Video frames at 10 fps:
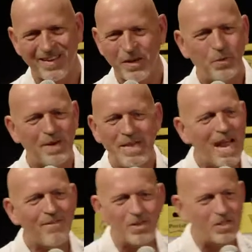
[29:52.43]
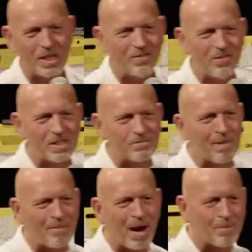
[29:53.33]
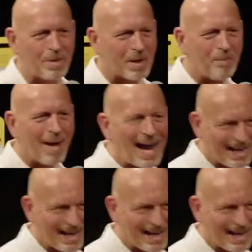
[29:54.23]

You would never convince my mom to come back